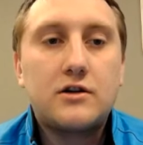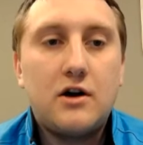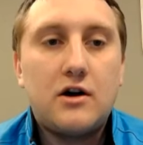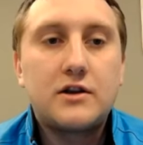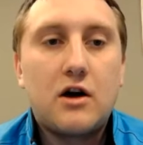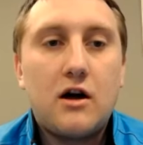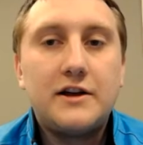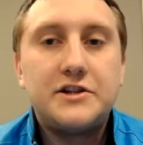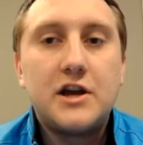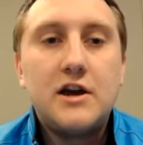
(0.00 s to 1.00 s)
on
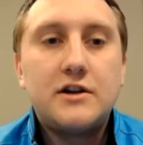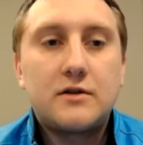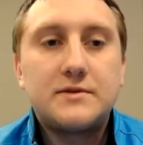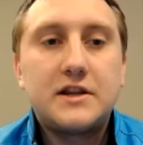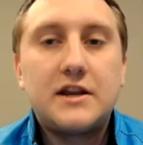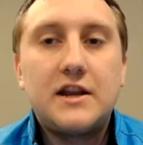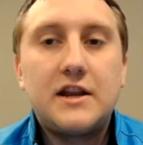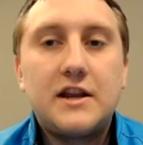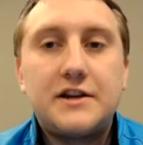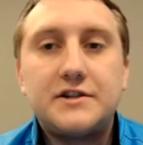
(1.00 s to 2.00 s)
college. Terms and
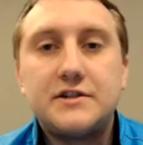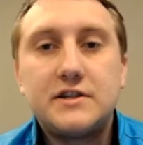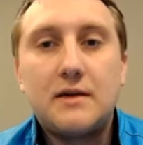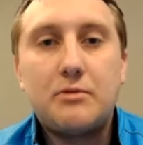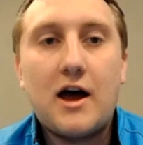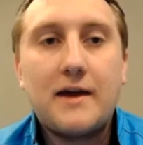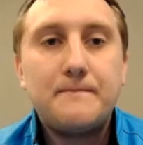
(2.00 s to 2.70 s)
conditions apply.